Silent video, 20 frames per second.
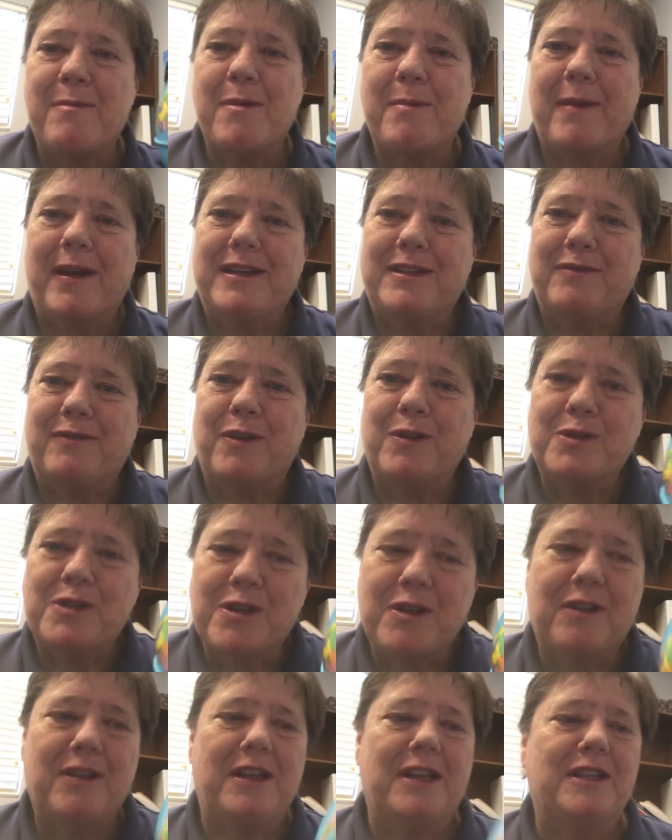me my
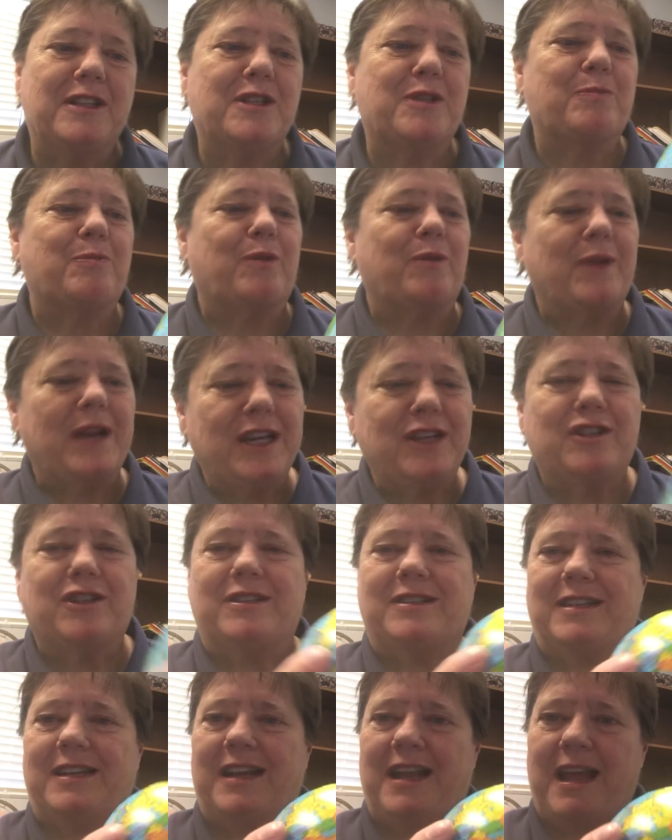devotional inspiration
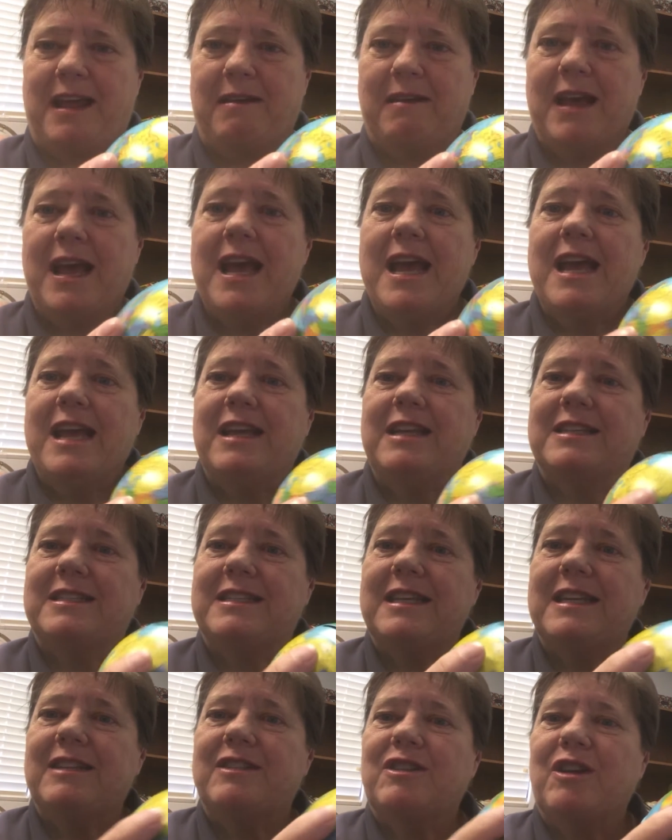today. You
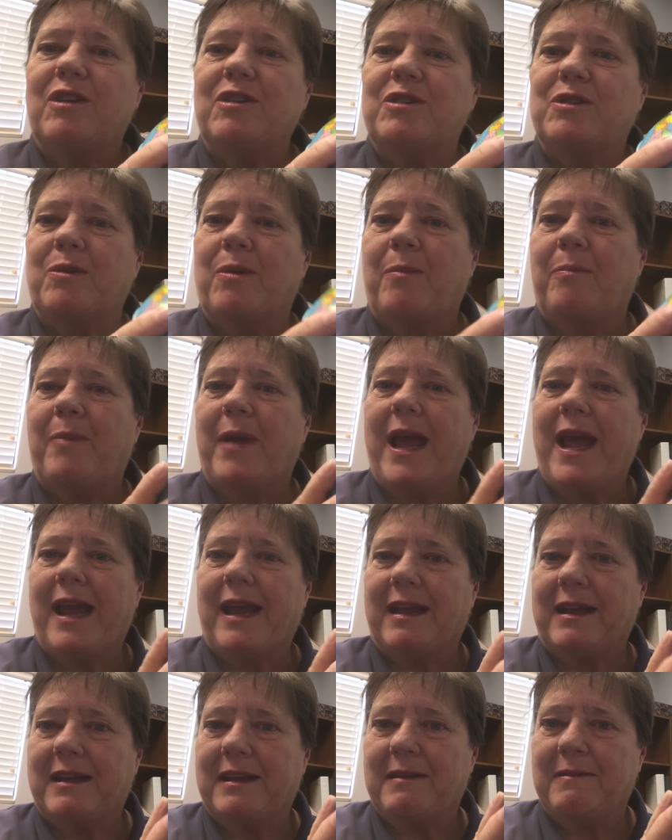see, it's also a
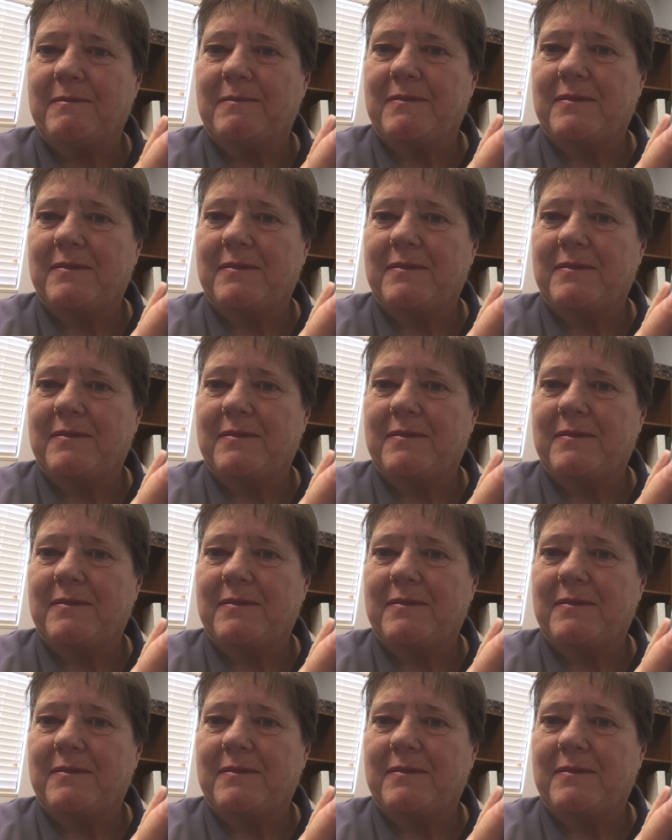bank.